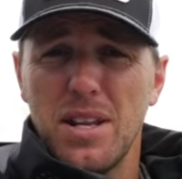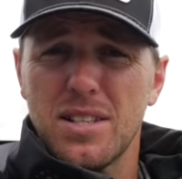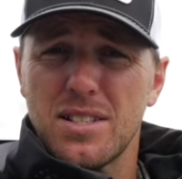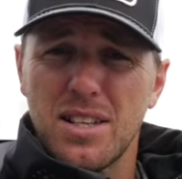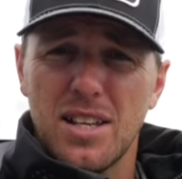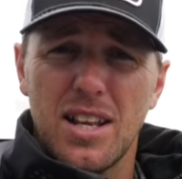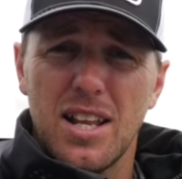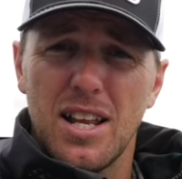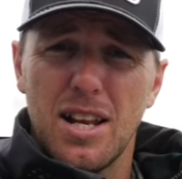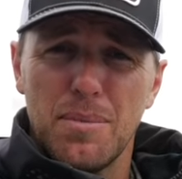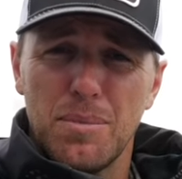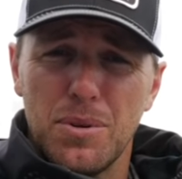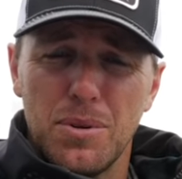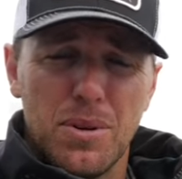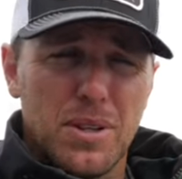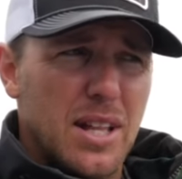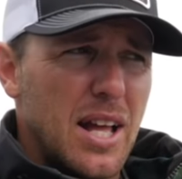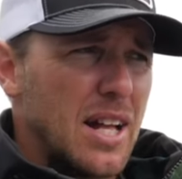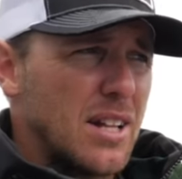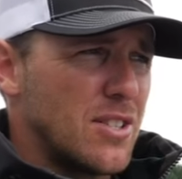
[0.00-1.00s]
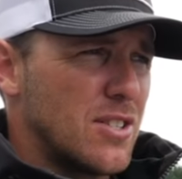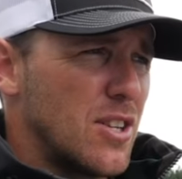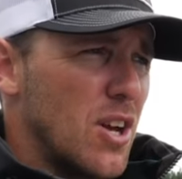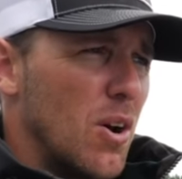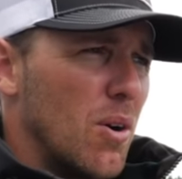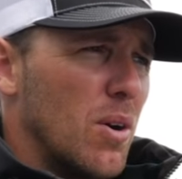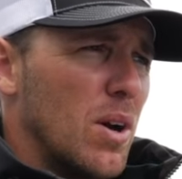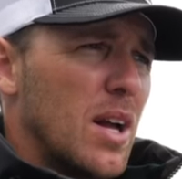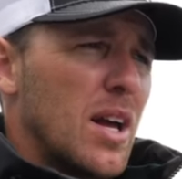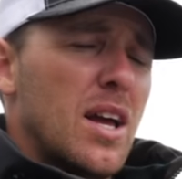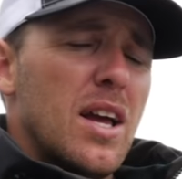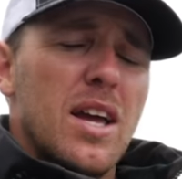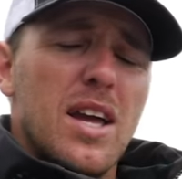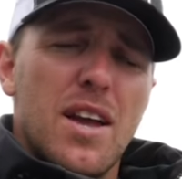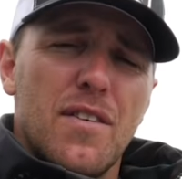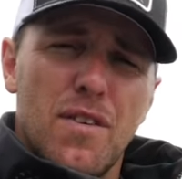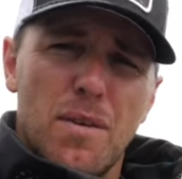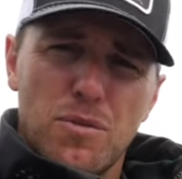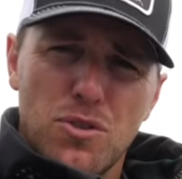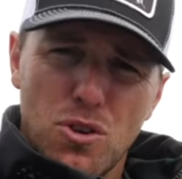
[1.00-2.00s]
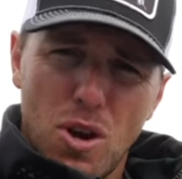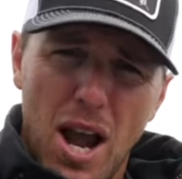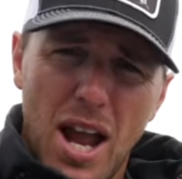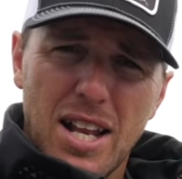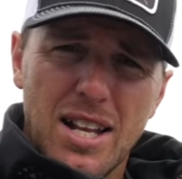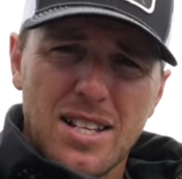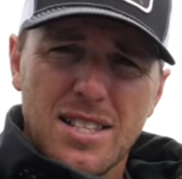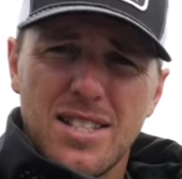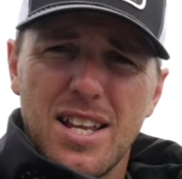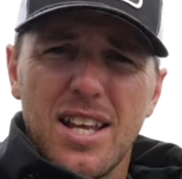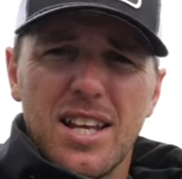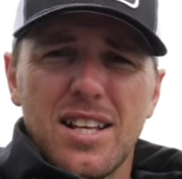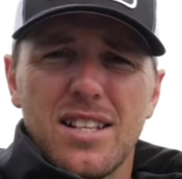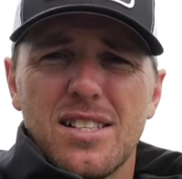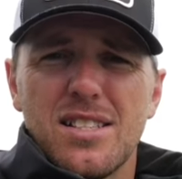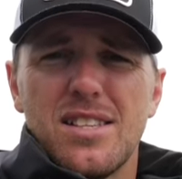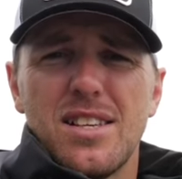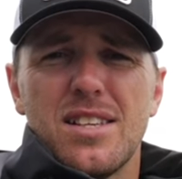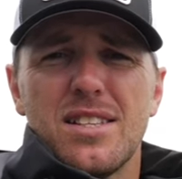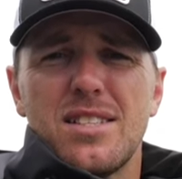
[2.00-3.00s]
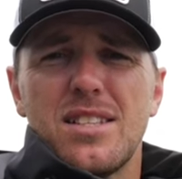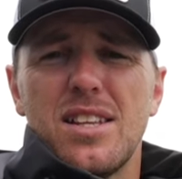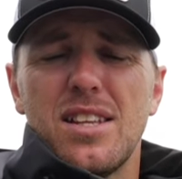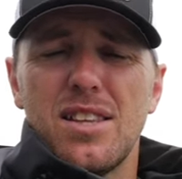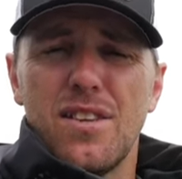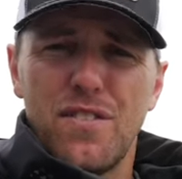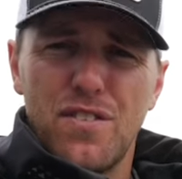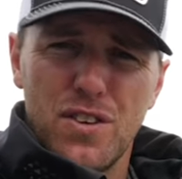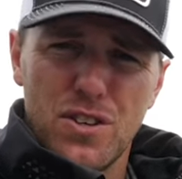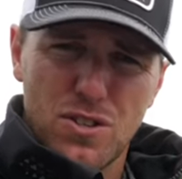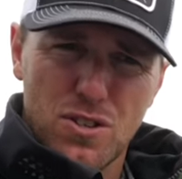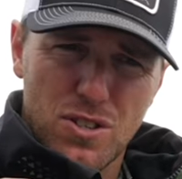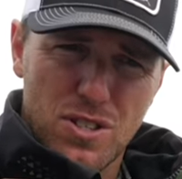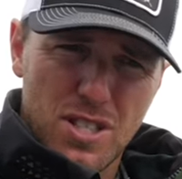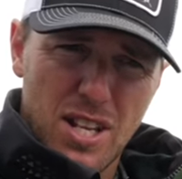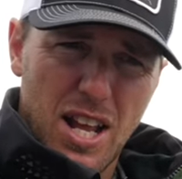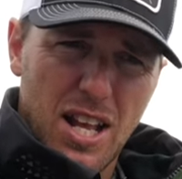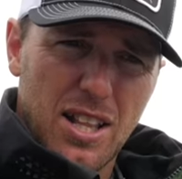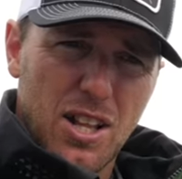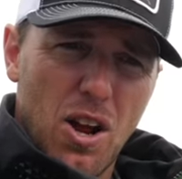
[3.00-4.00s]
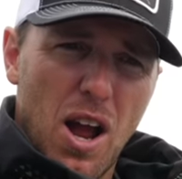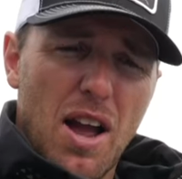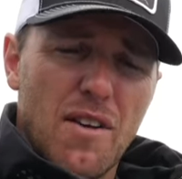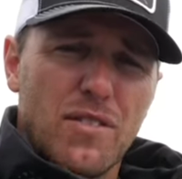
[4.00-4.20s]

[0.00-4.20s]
It's gonna end up doing that. So if I'm trying to stay consistent and the fish are staying there,